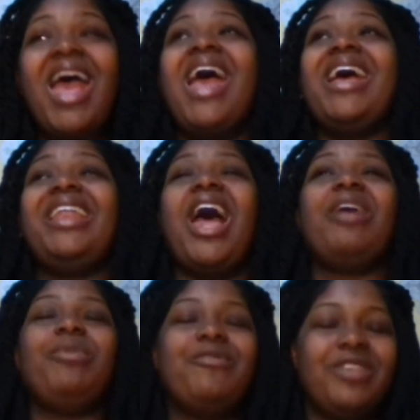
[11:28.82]
And
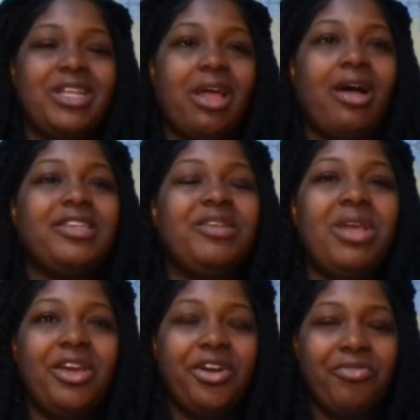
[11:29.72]
I'm using Talk to
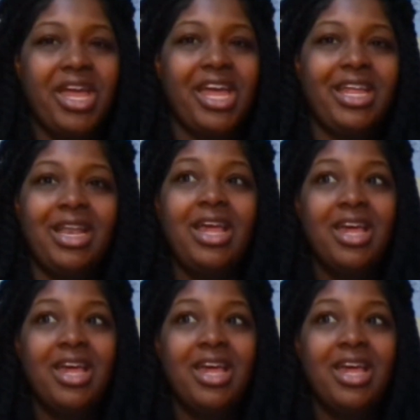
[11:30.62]
Me in Korean.